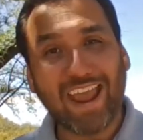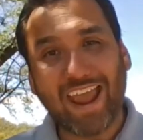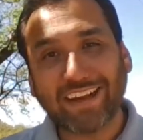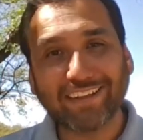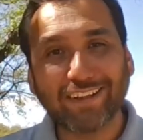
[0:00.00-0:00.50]

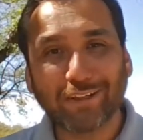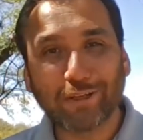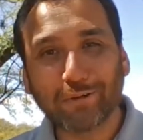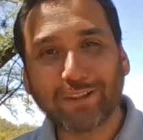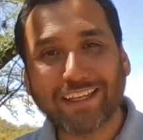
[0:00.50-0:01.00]
Added a
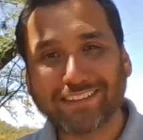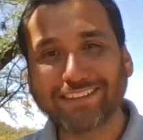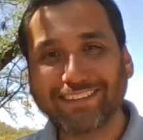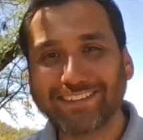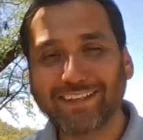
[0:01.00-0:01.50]
little
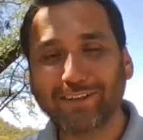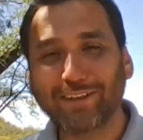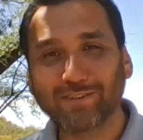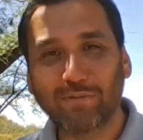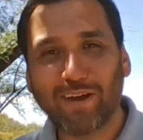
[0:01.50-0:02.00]
lesson in there
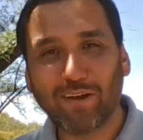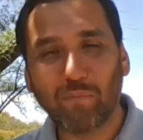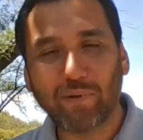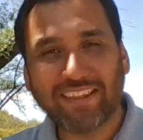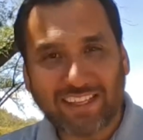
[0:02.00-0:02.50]
as
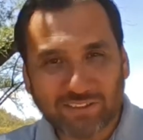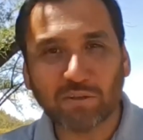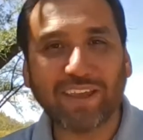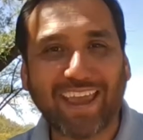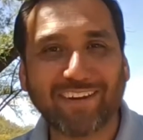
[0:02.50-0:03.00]
well, but that's
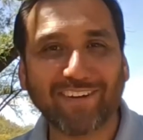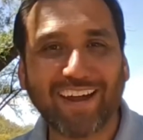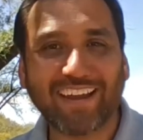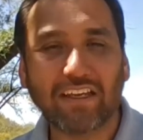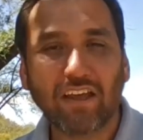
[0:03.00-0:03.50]
okay,
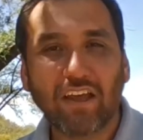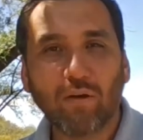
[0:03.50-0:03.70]
right?